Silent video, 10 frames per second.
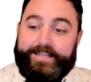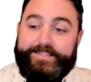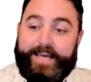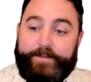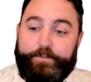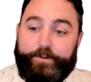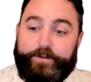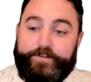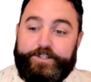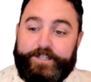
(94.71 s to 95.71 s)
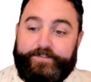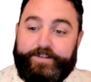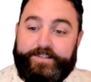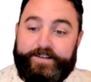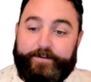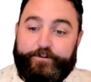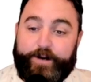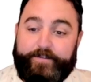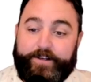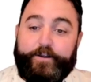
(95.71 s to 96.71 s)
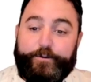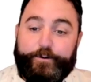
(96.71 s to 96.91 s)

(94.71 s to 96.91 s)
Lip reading: is capable of achieving self-driving